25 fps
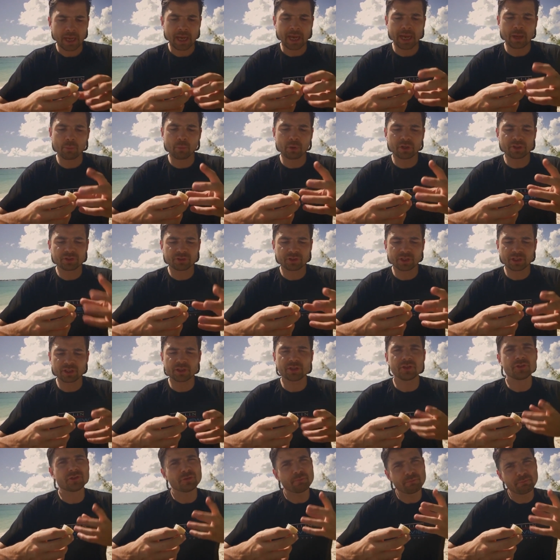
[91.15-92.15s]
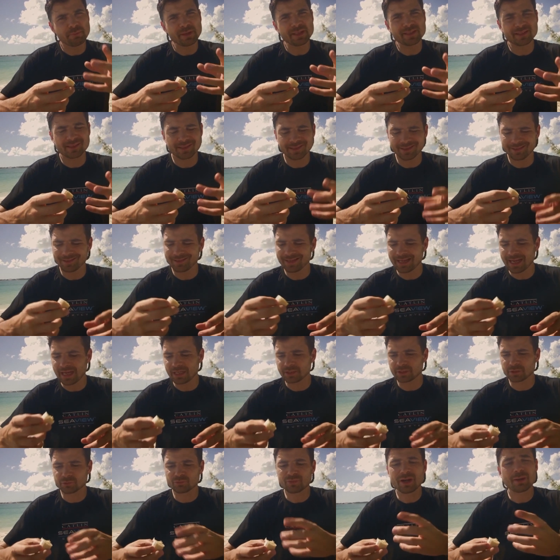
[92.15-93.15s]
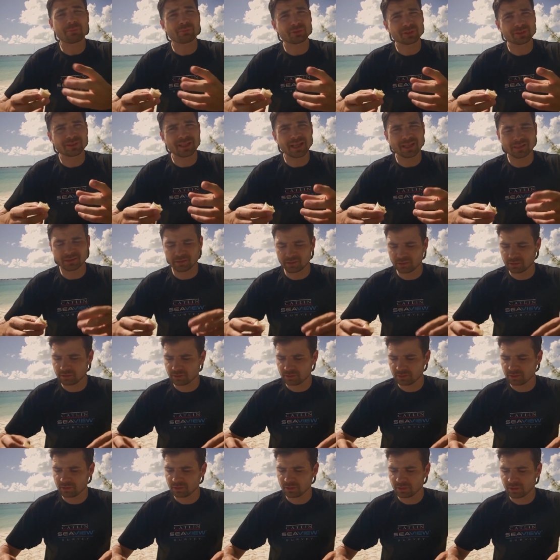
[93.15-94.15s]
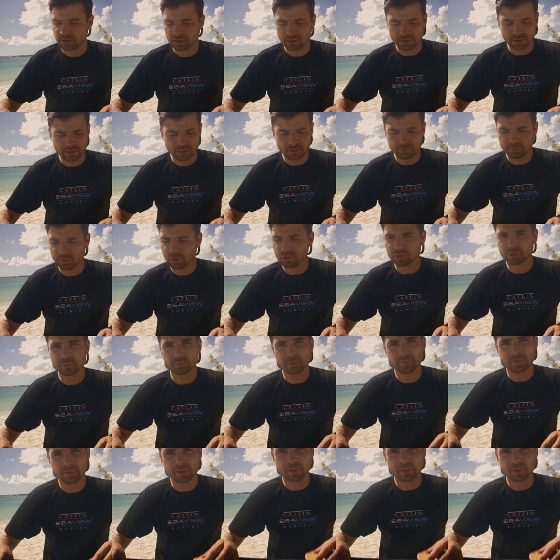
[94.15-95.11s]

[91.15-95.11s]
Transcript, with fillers: And we're just going to use a biscuit now to represent the bottom of